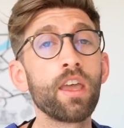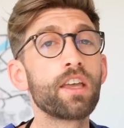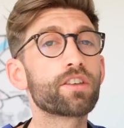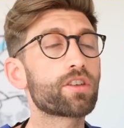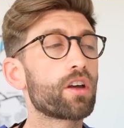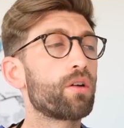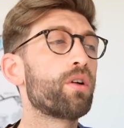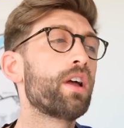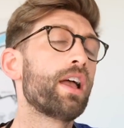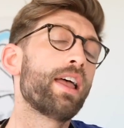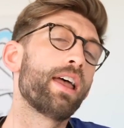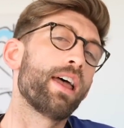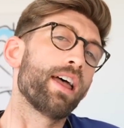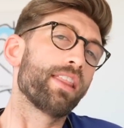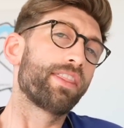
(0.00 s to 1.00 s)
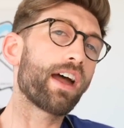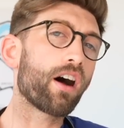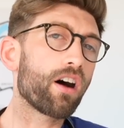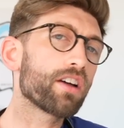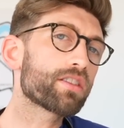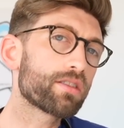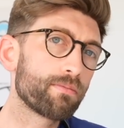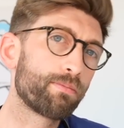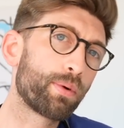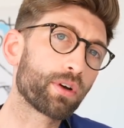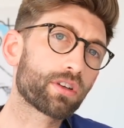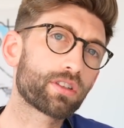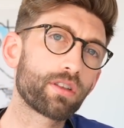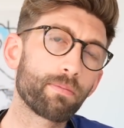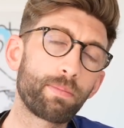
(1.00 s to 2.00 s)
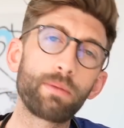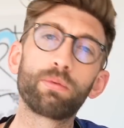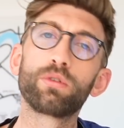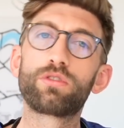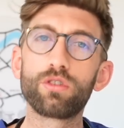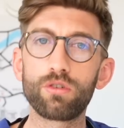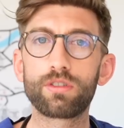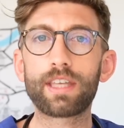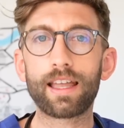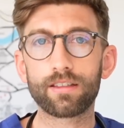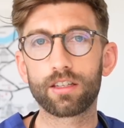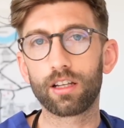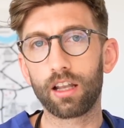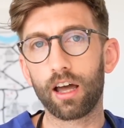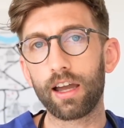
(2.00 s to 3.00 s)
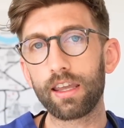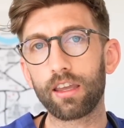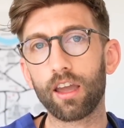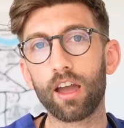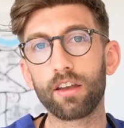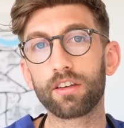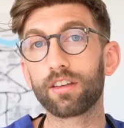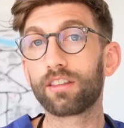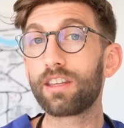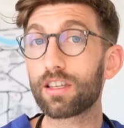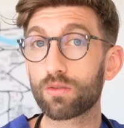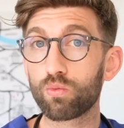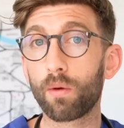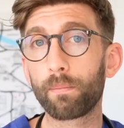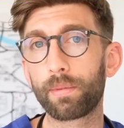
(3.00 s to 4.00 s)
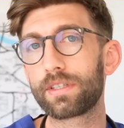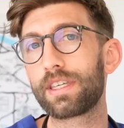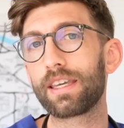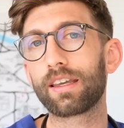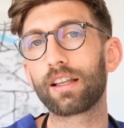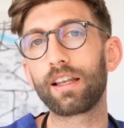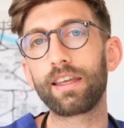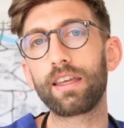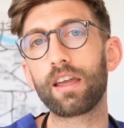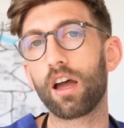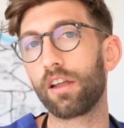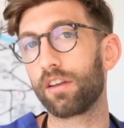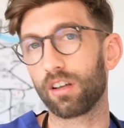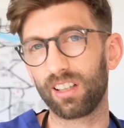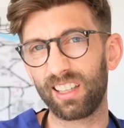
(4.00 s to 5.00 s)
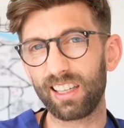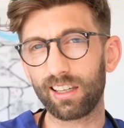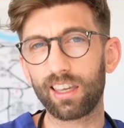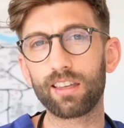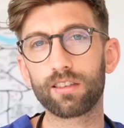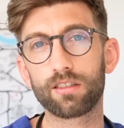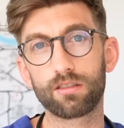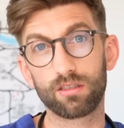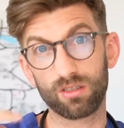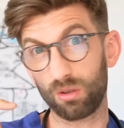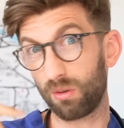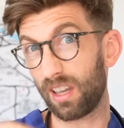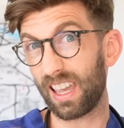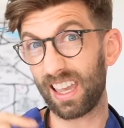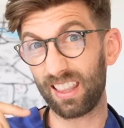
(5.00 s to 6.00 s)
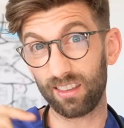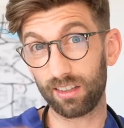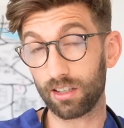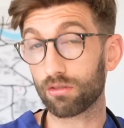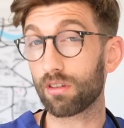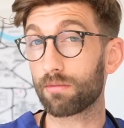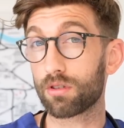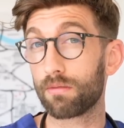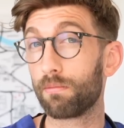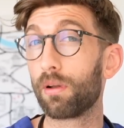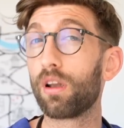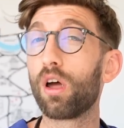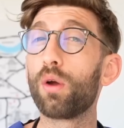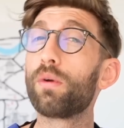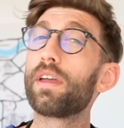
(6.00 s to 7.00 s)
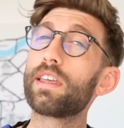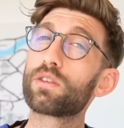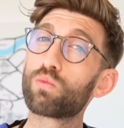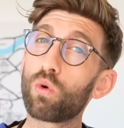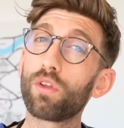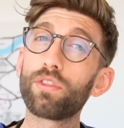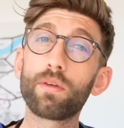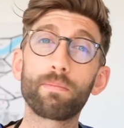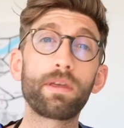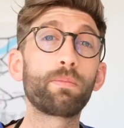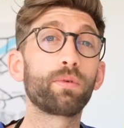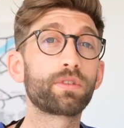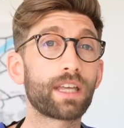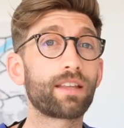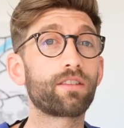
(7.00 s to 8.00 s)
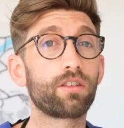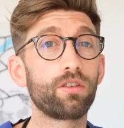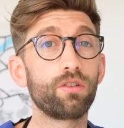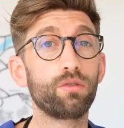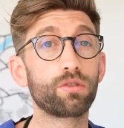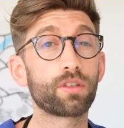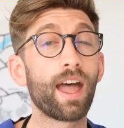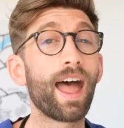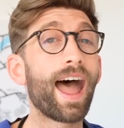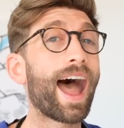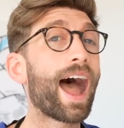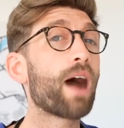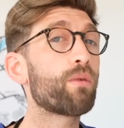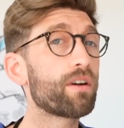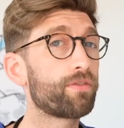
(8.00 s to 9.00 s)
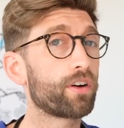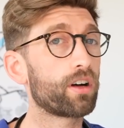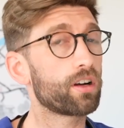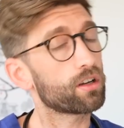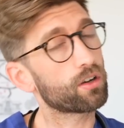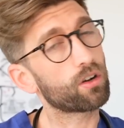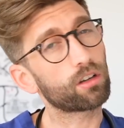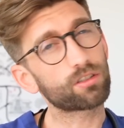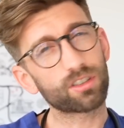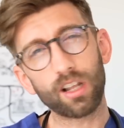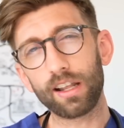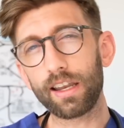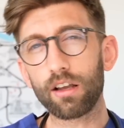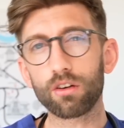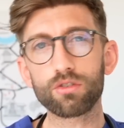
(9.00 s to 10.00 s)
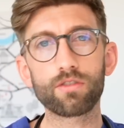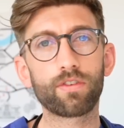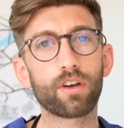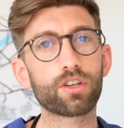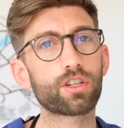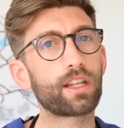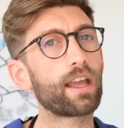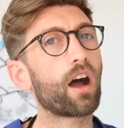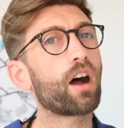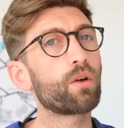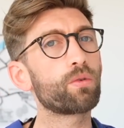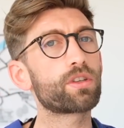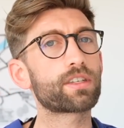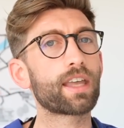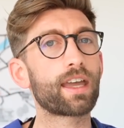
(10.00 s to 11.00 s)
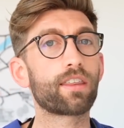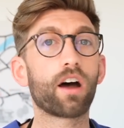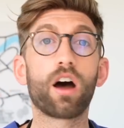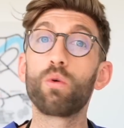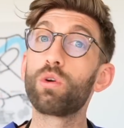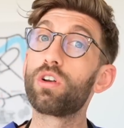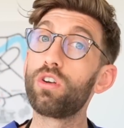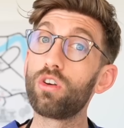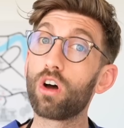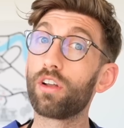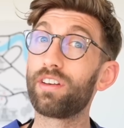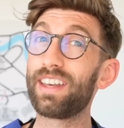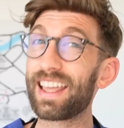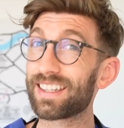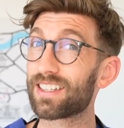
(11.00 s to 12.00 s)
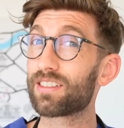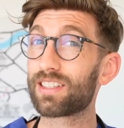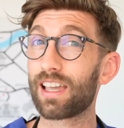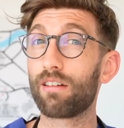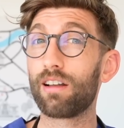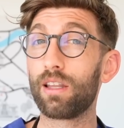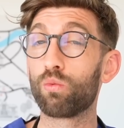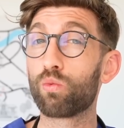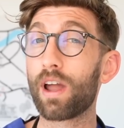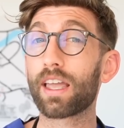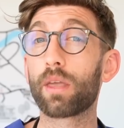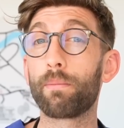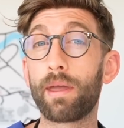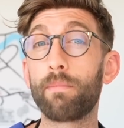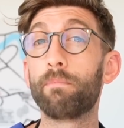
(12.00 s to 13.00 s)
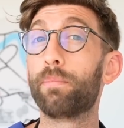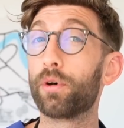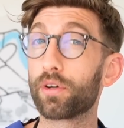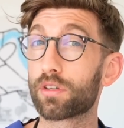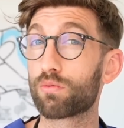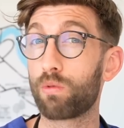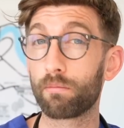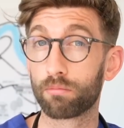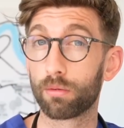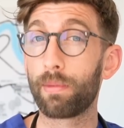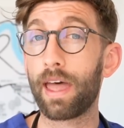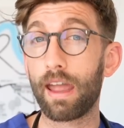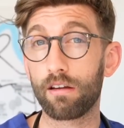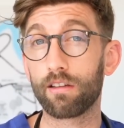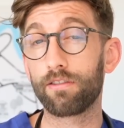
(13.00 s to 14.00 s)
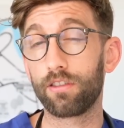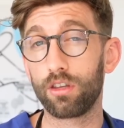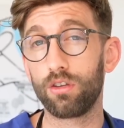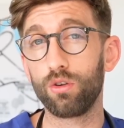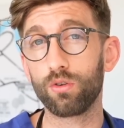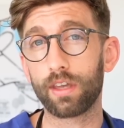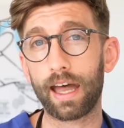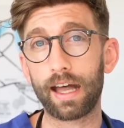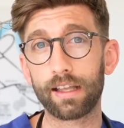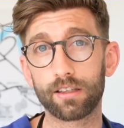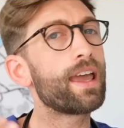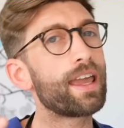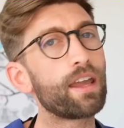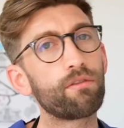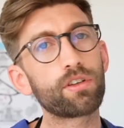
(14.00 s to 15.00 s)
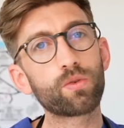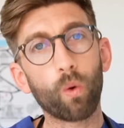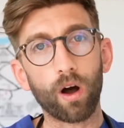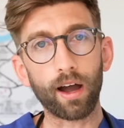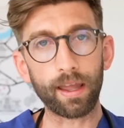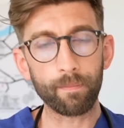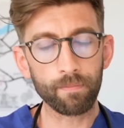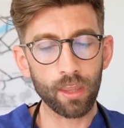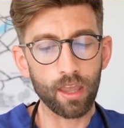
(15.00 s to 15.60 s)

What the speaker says: So there are some books that people do tend to like, and this one particularly, and I'll link it to it in the description below, is one that people tend to use. However, slightly controversially, I would say that I would not necessarily recommend books when preparing for the UCAT. Here is why.